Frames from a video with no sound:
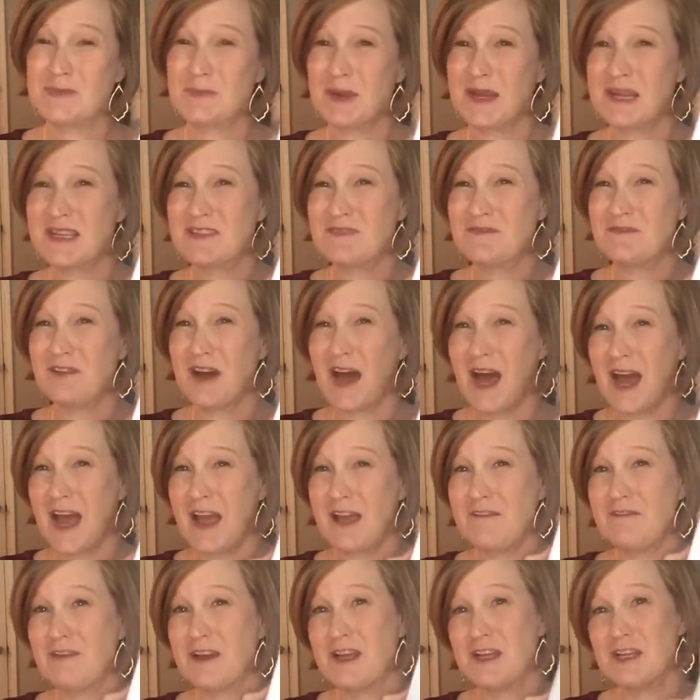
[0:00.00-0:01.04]
but it's
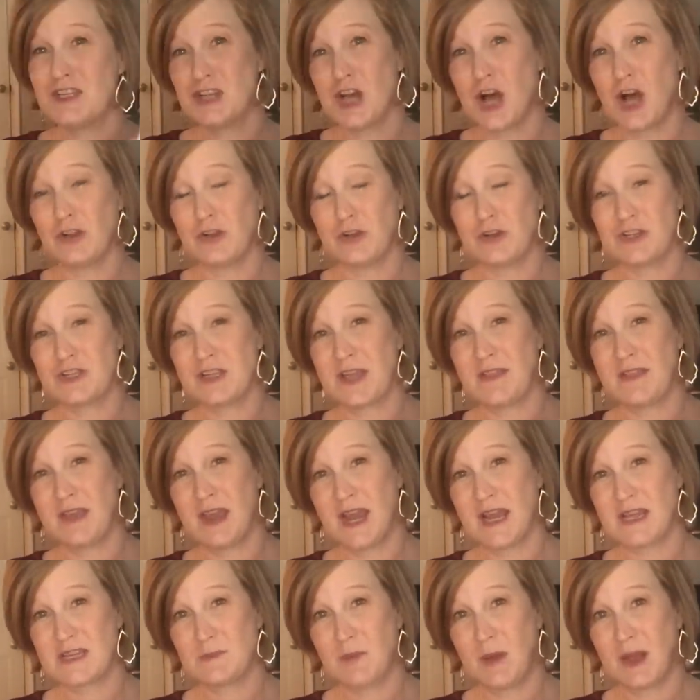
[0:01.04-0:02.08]
five dollars, and the
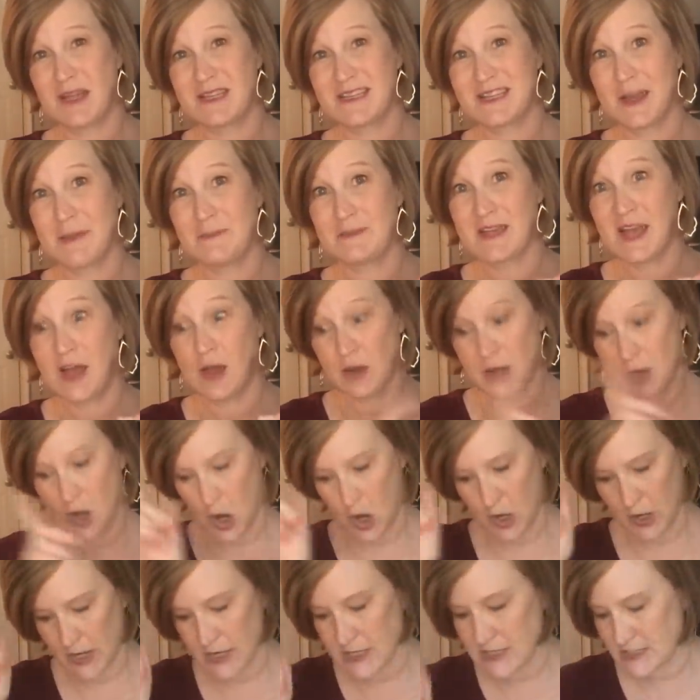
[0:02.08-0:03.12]
next box comes out in
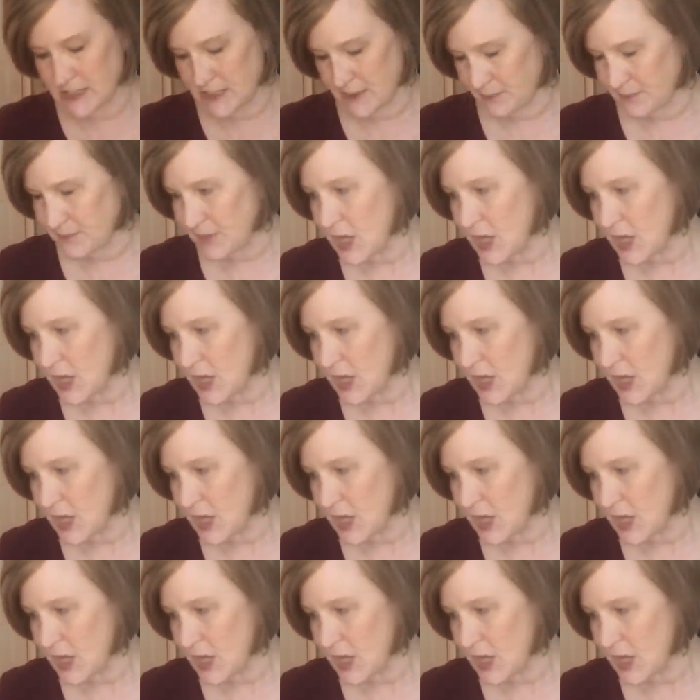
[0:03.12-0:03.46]
August.